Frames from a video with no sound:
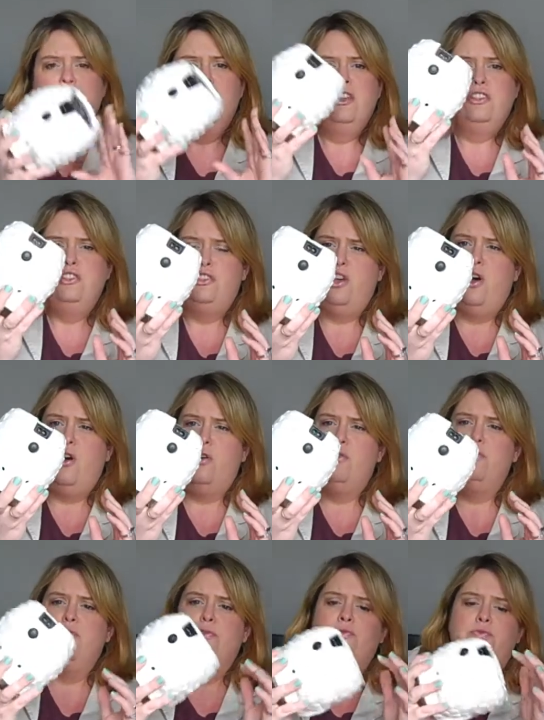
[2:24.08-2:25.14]

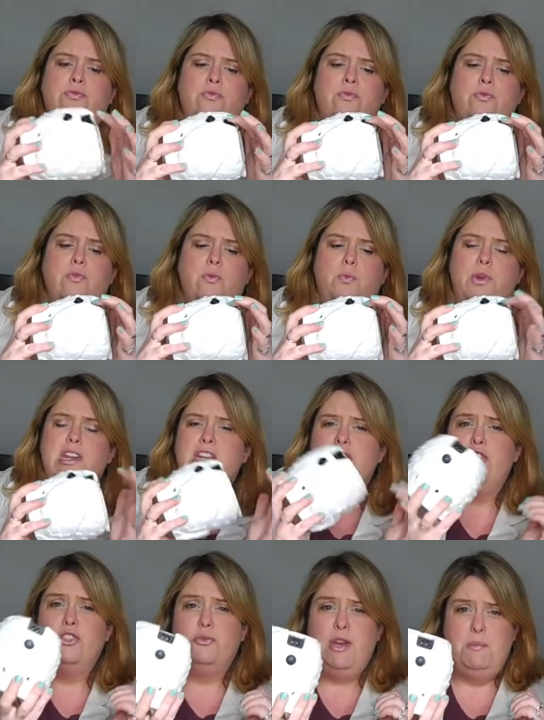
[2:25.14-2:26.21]
So we need
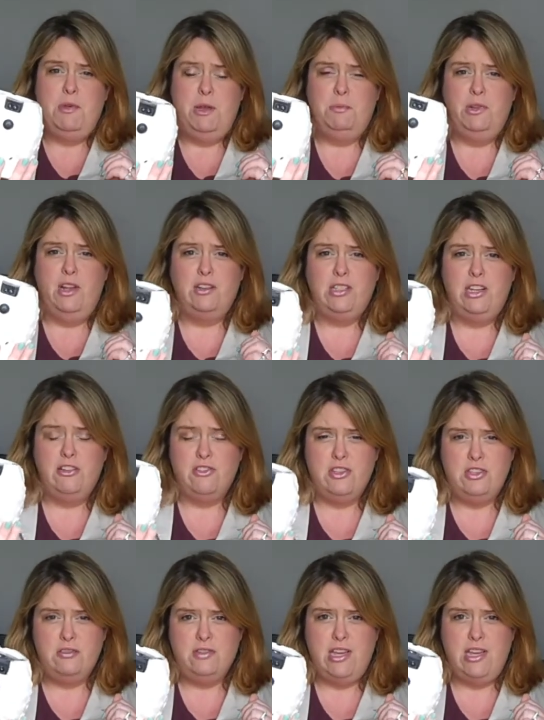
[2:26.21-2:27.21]
the 3-pin plugs here in the